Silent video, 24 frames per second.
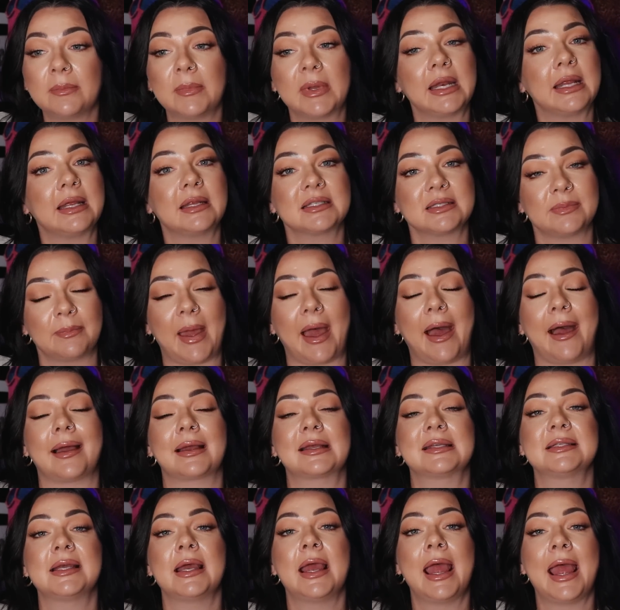minutes
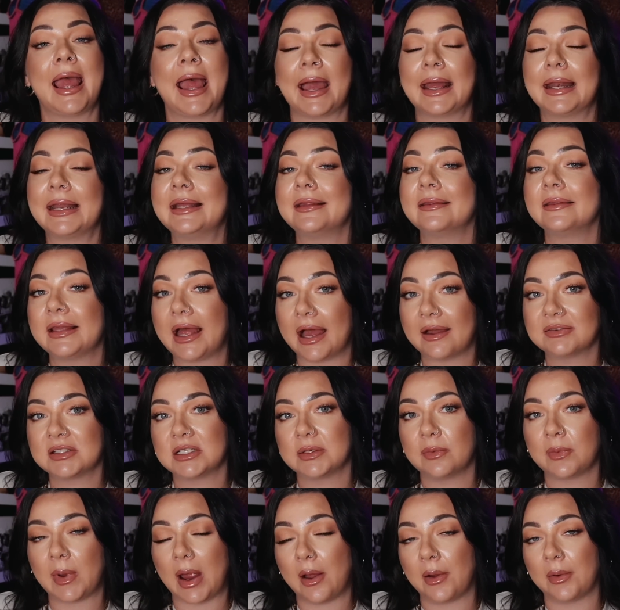max, and he left
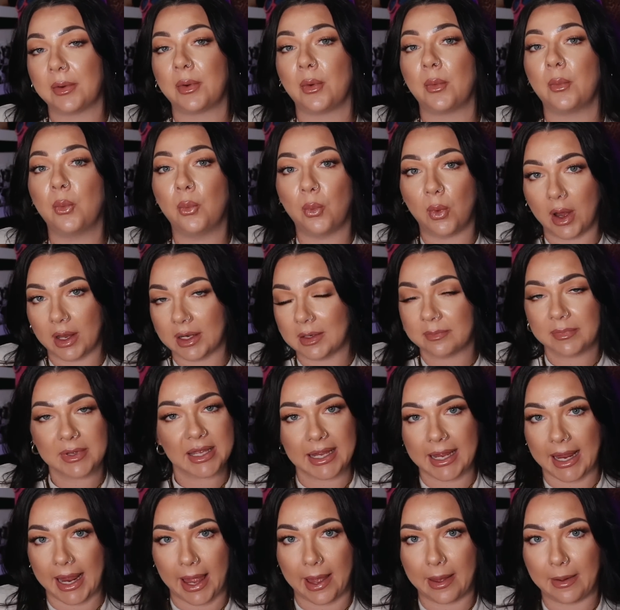around 1
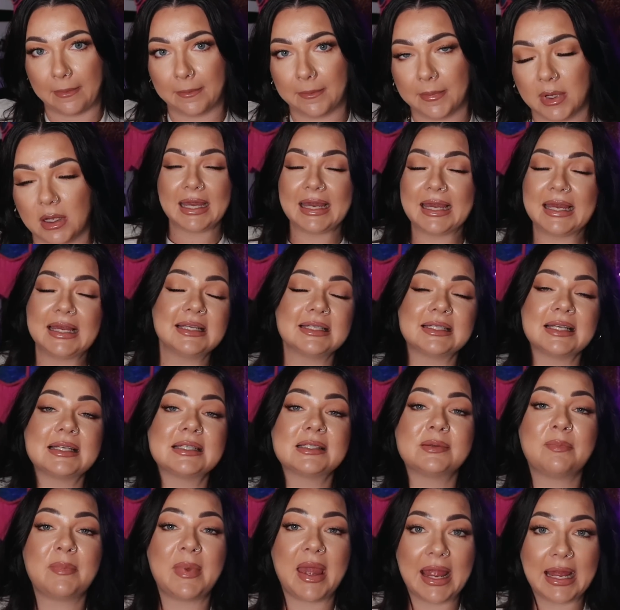p.m. He
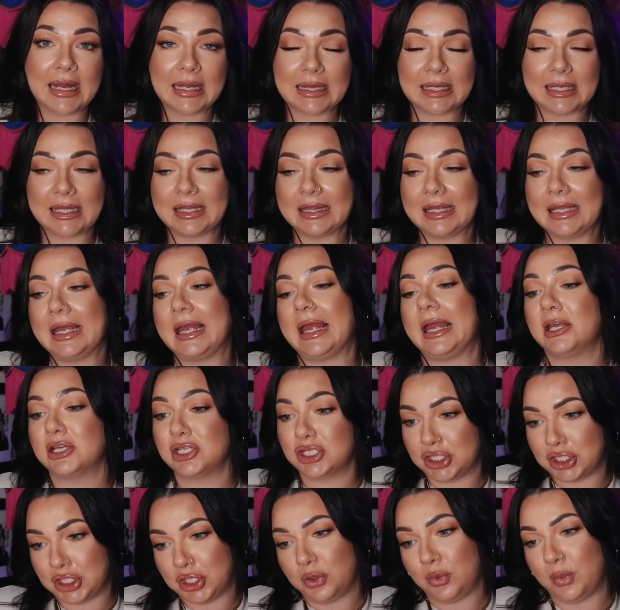says mainly the
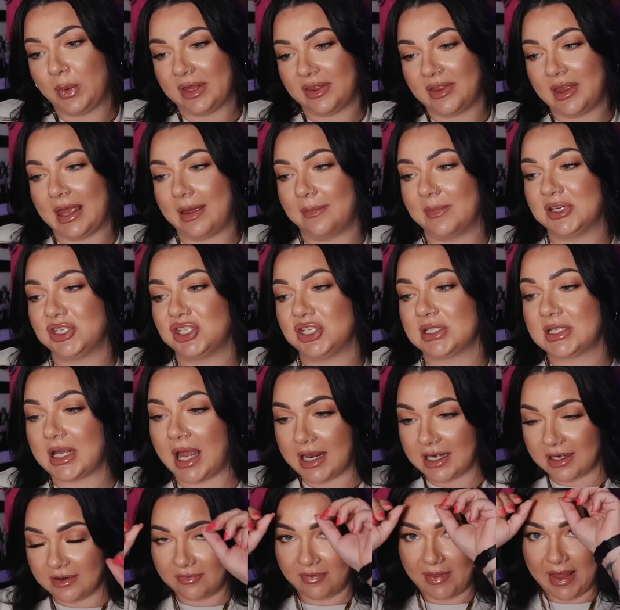issue with him is just
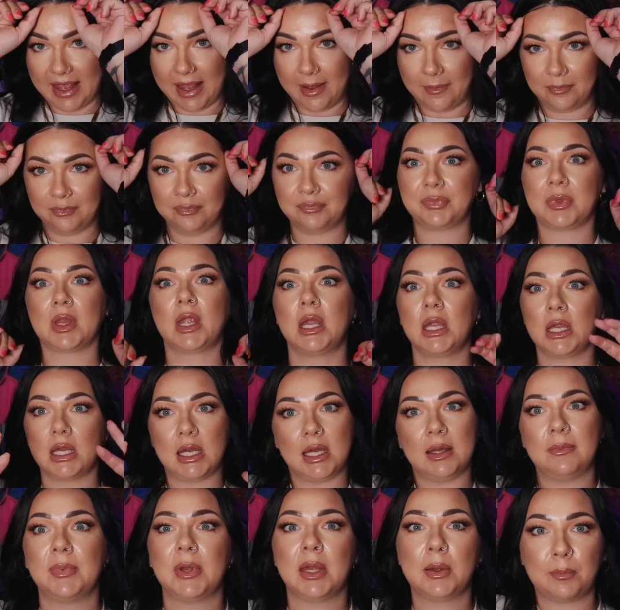kind of like
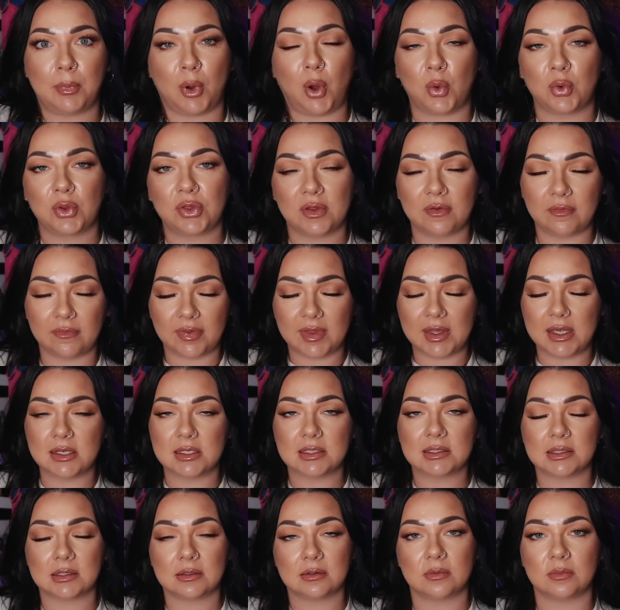keeping both of
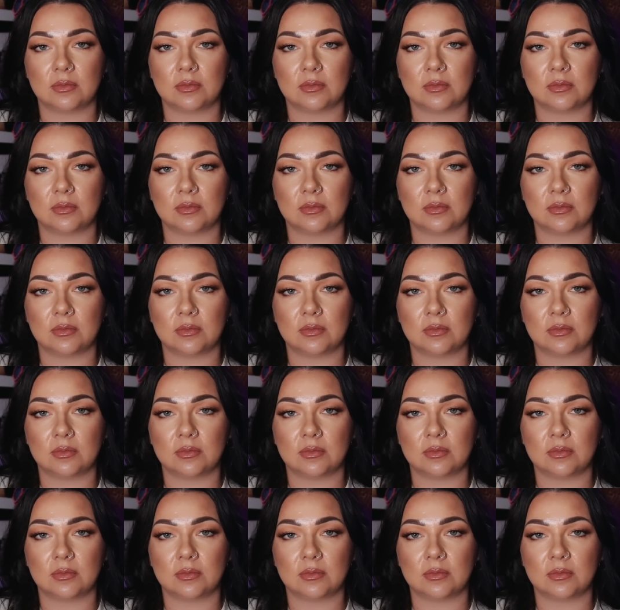these